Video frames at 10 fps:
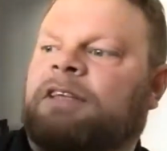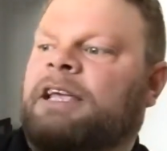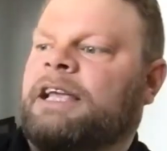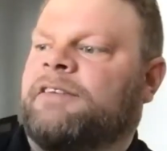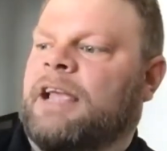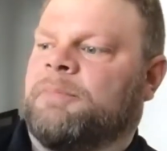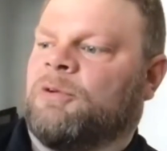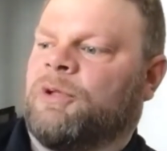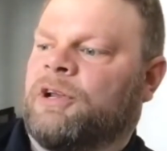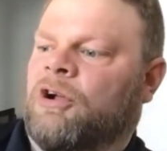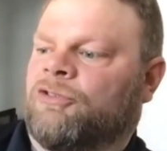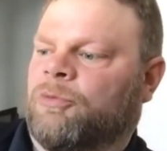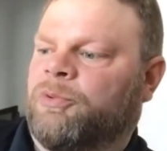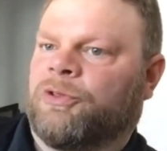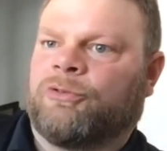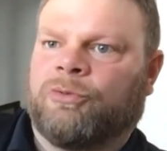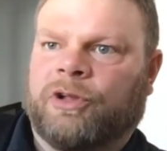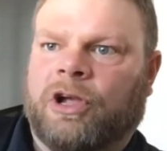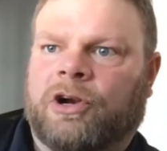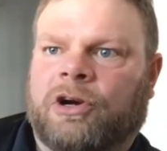a heat tape that we can also put through the
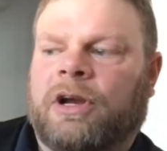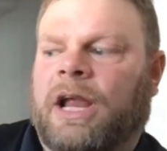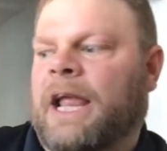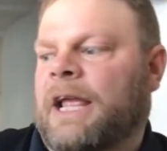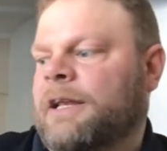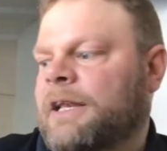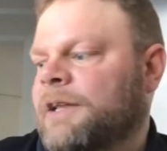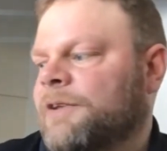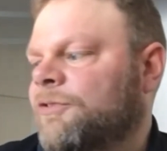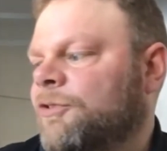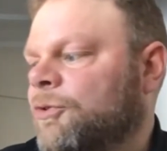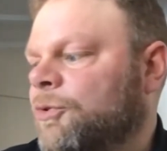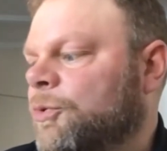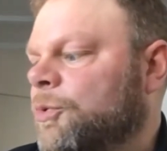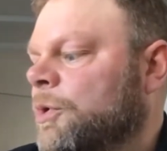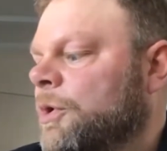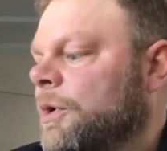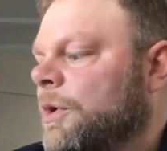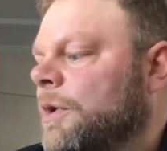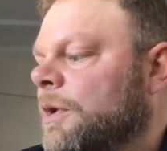gutter and into
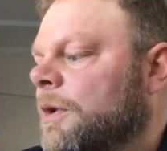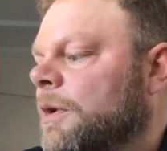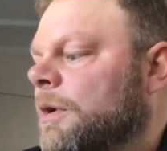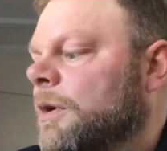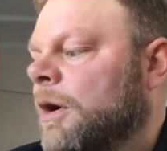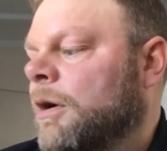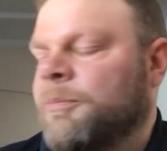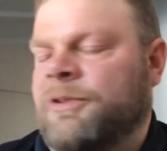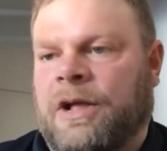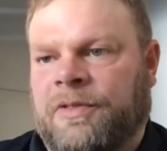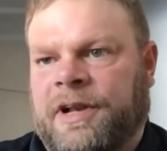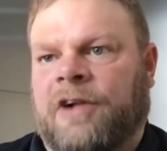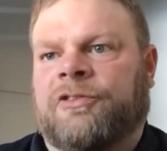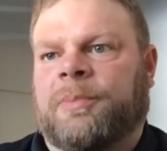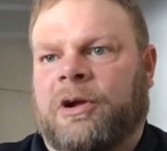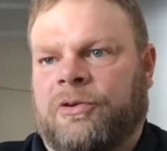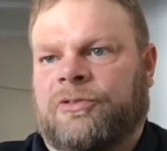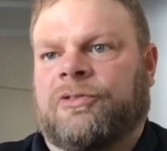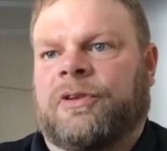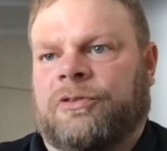down the
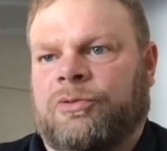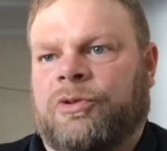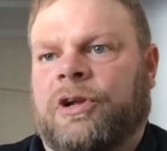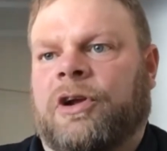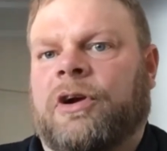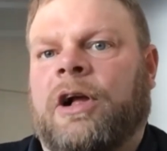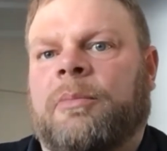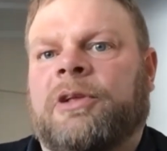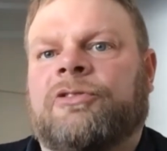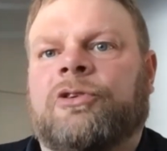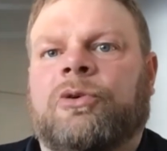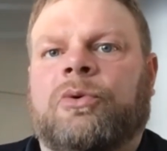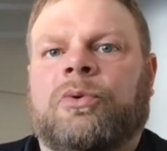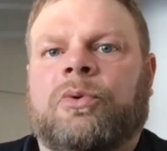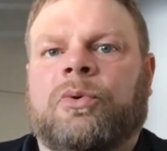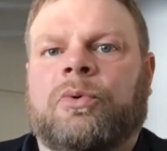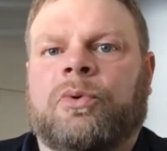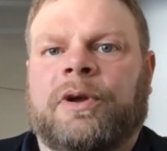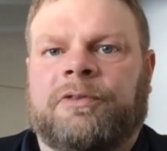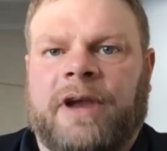downspouts and through the gutter helmet. So
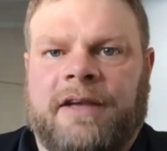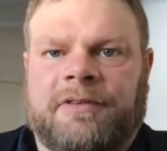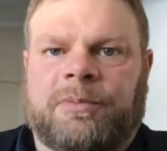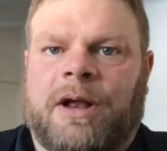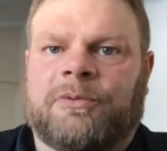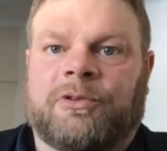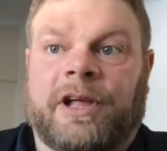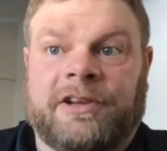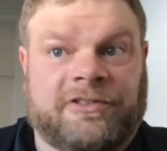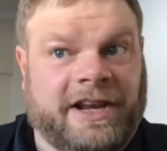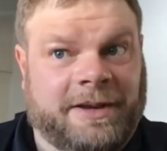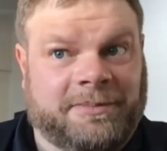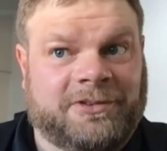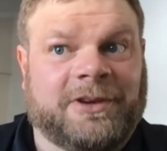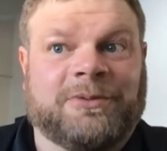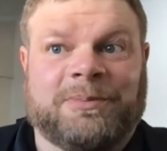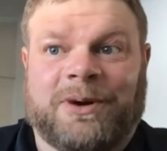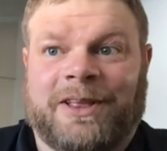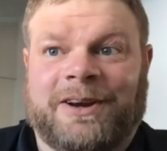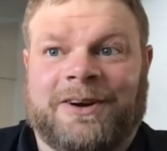if you're having problems with ice dams, like we
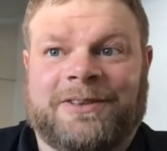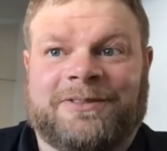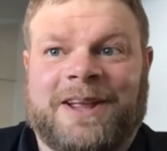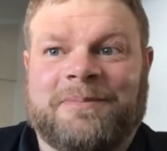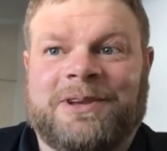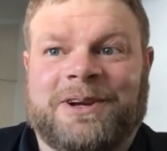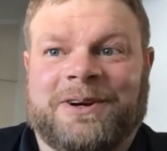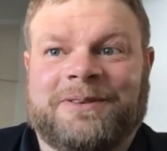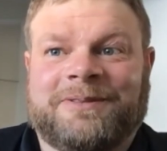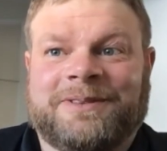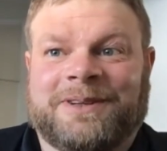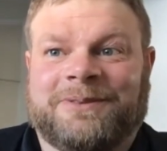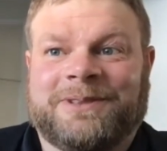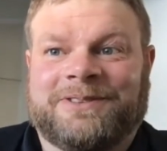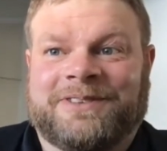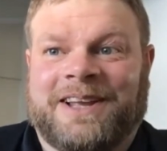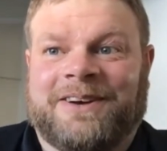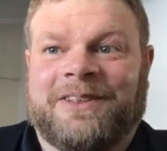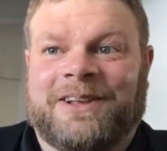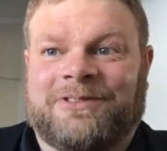probably are this time of year, we just got
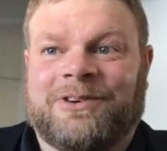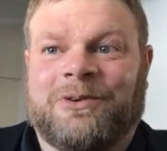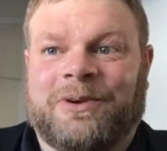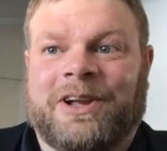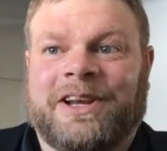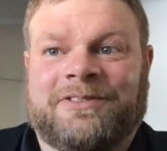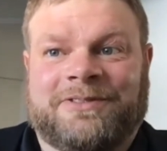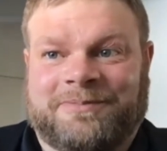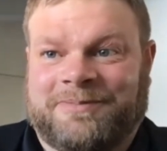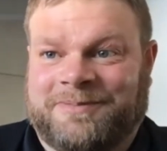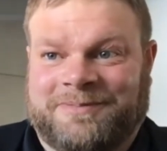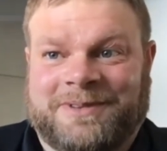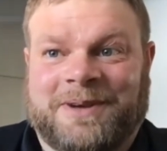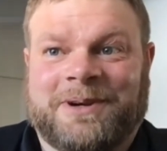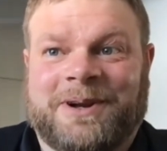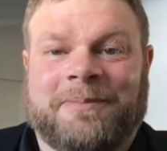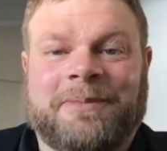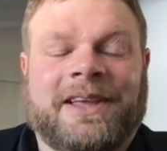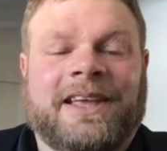all that snow and ice coming up,